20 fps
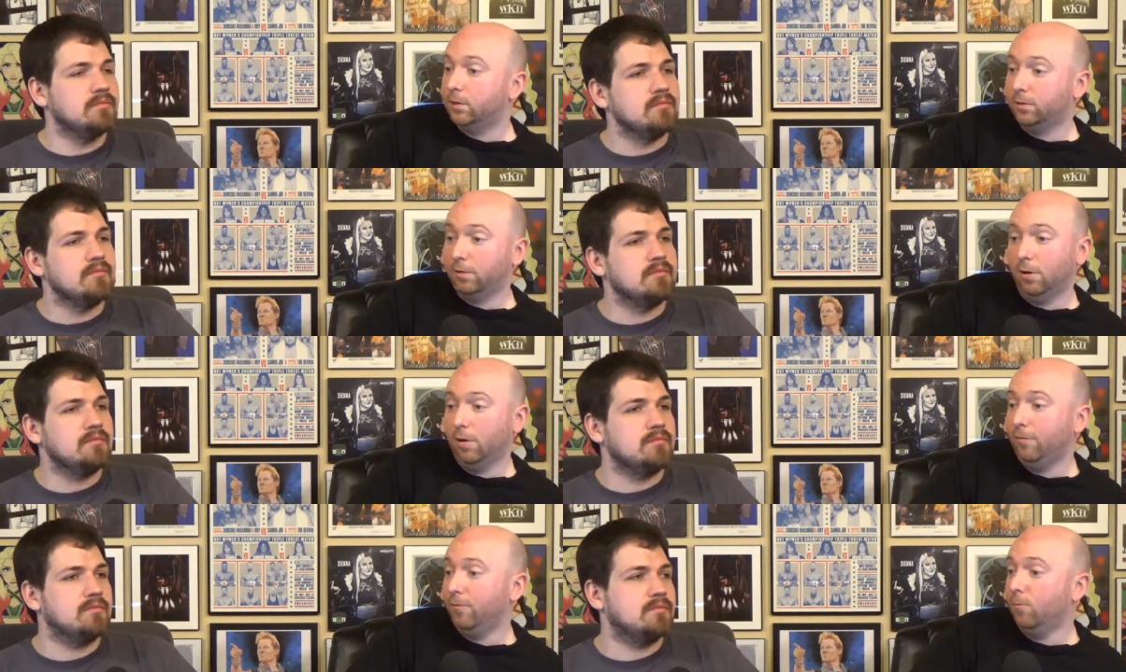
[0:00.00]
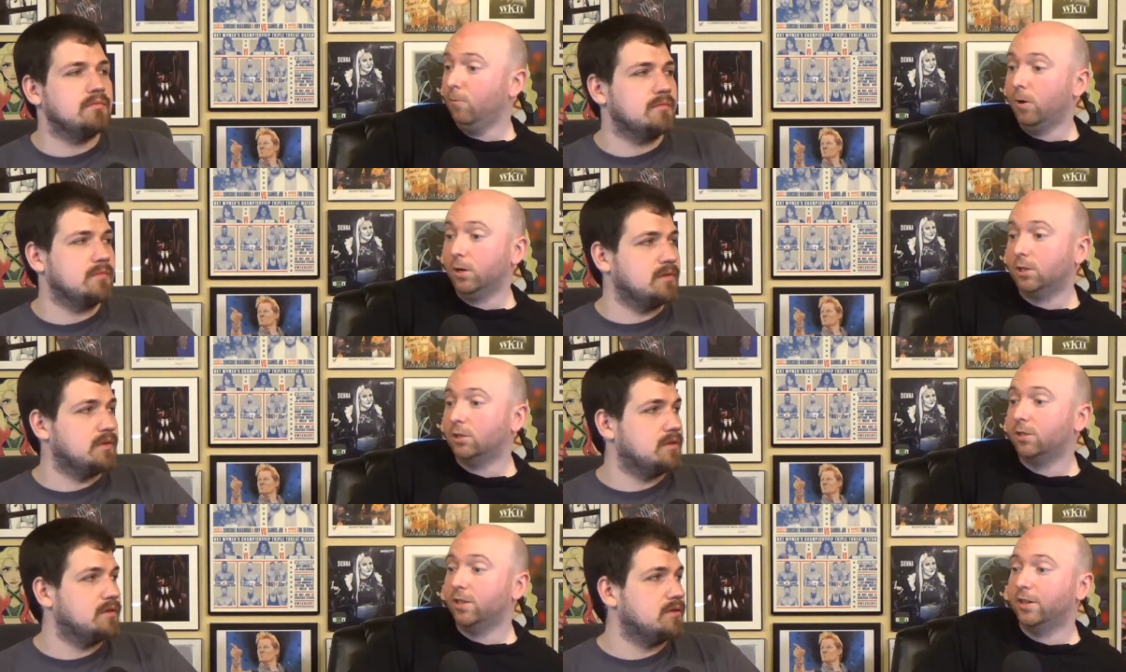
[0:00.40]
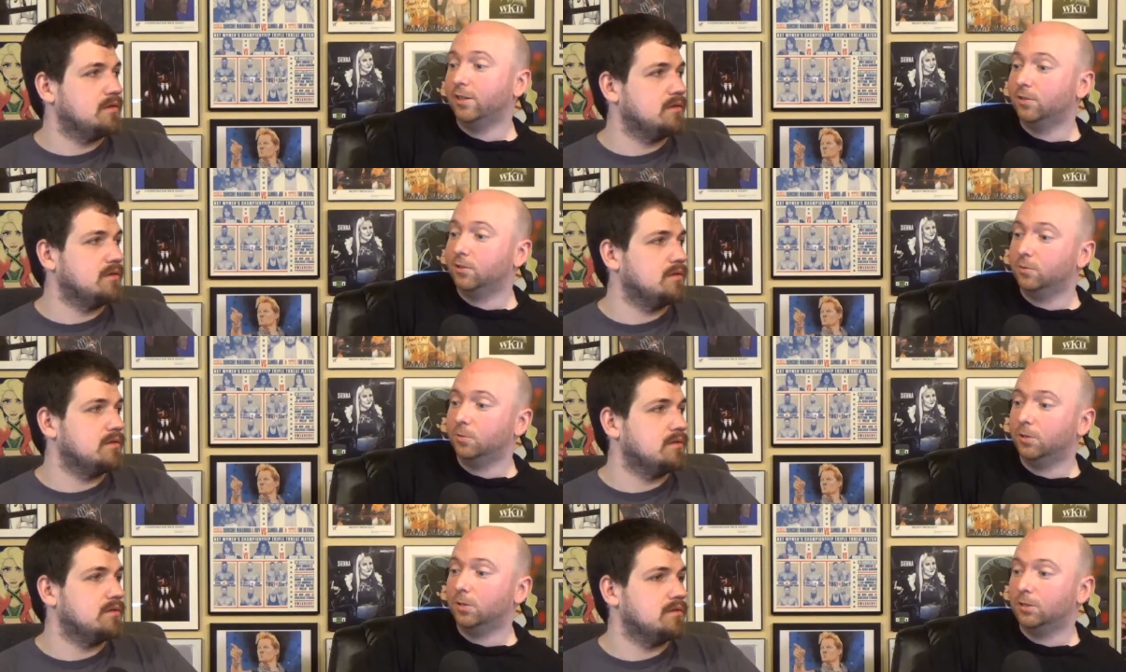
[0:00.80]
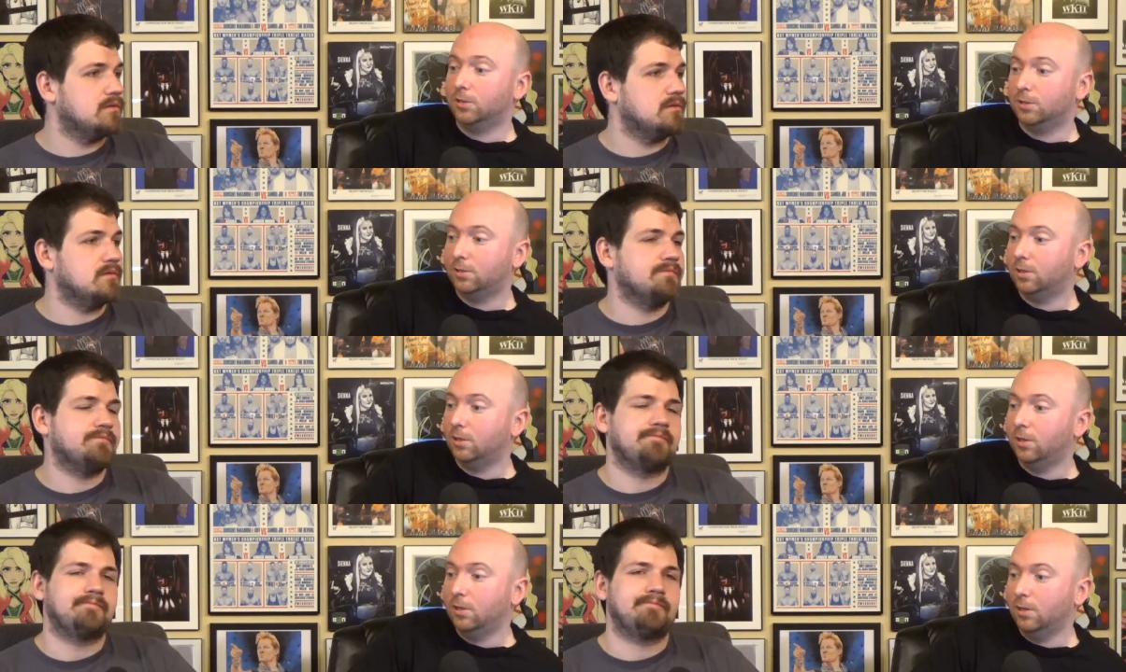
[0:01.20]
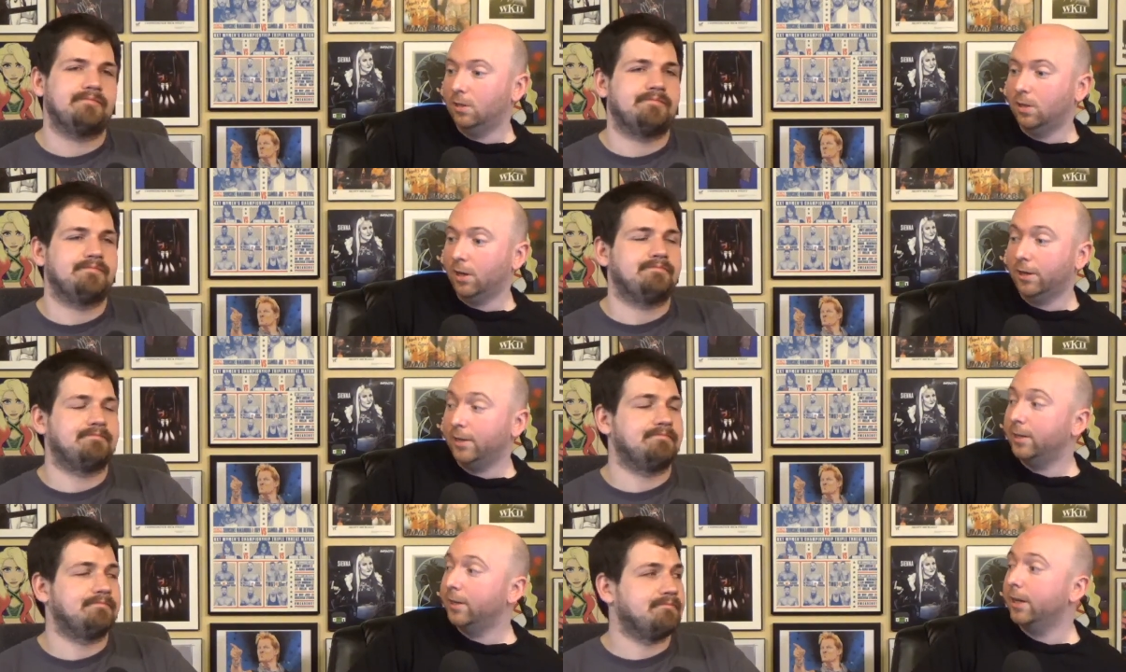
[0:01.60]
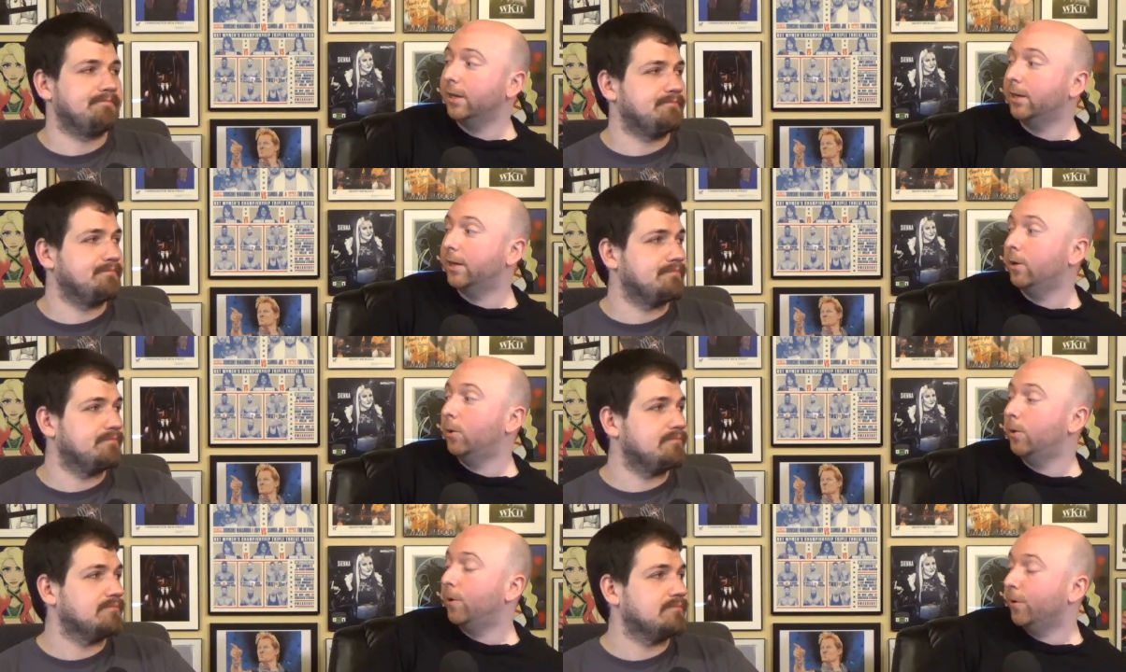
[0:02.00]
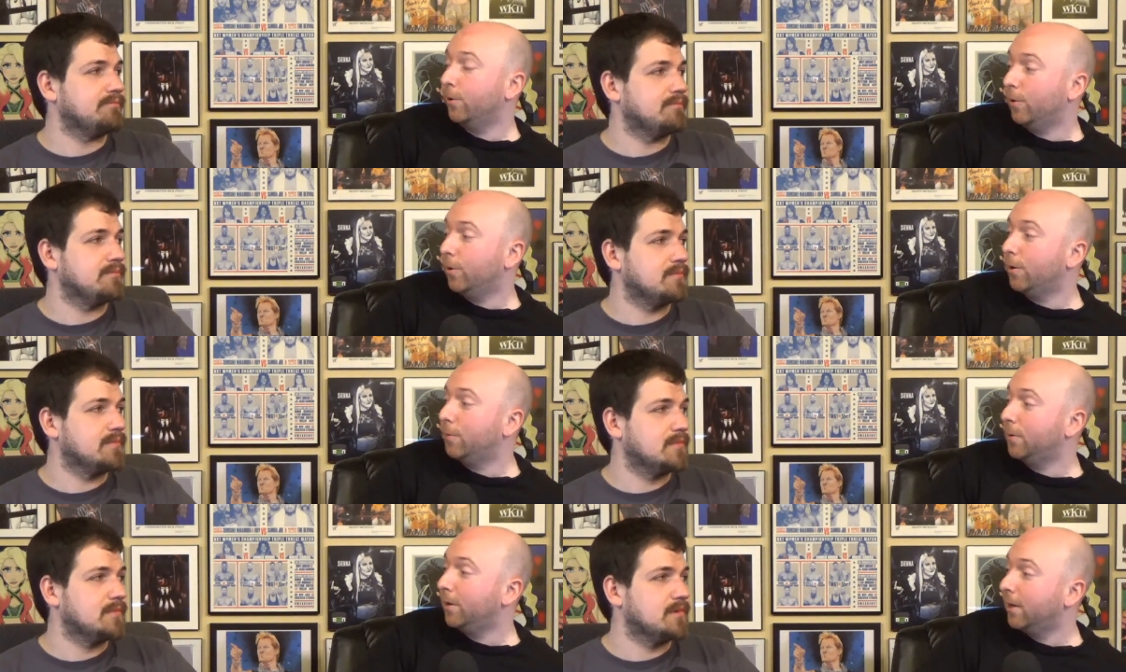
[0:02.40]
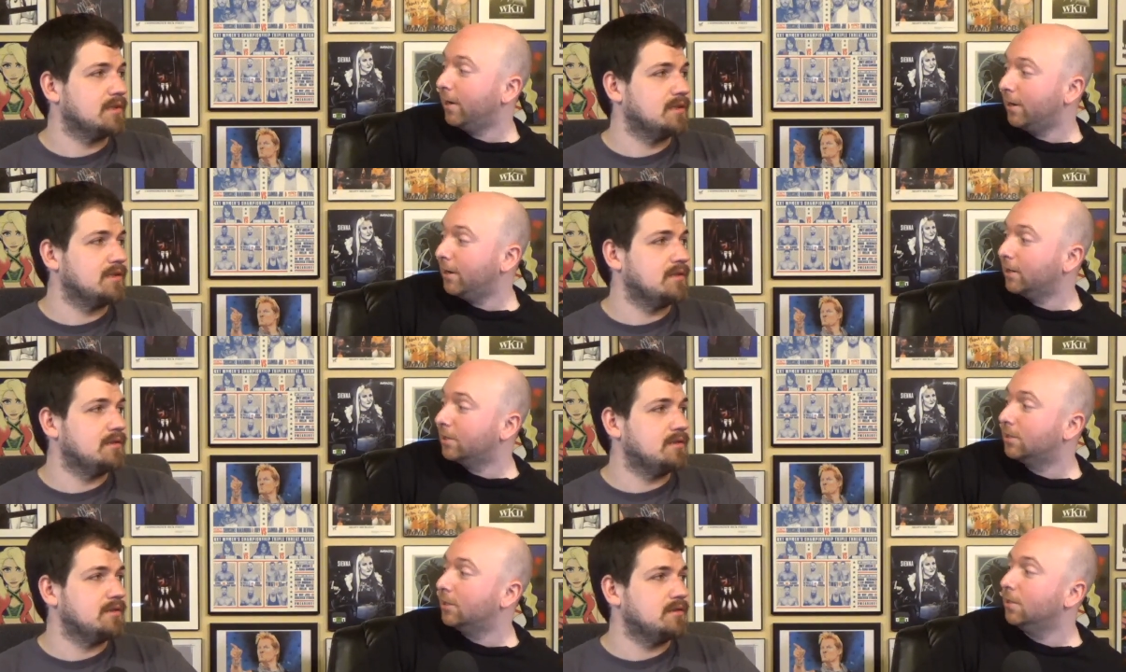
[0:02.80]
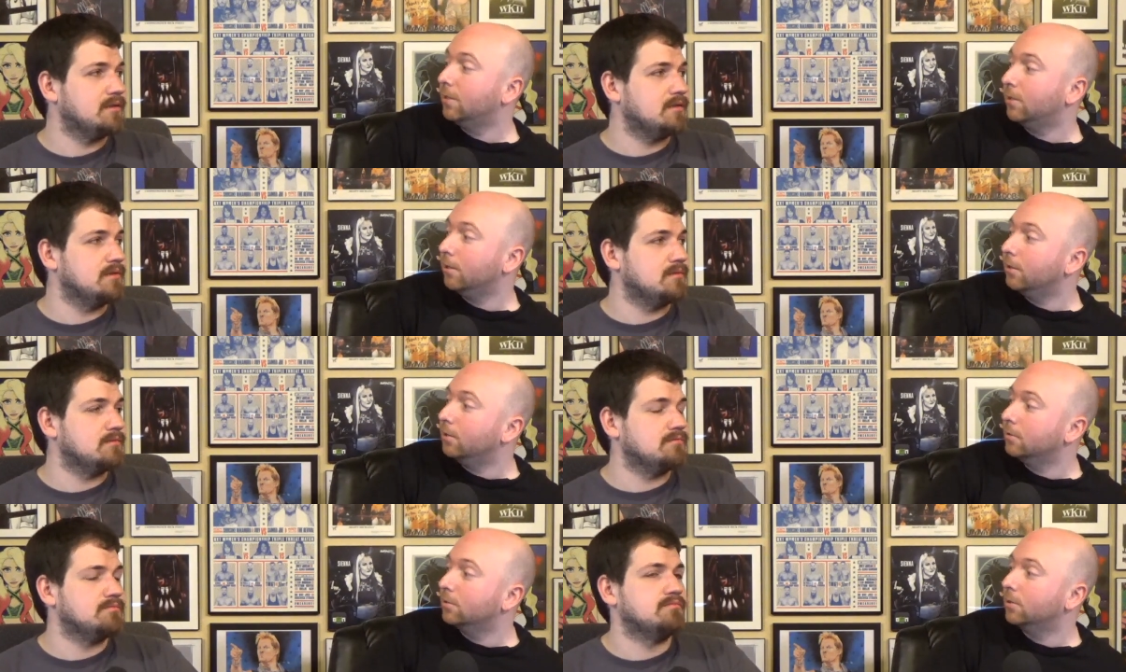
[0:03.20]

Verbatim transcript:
Speaker 1: I still haven't watched last week's. I did get caught up, caught up on NXT though,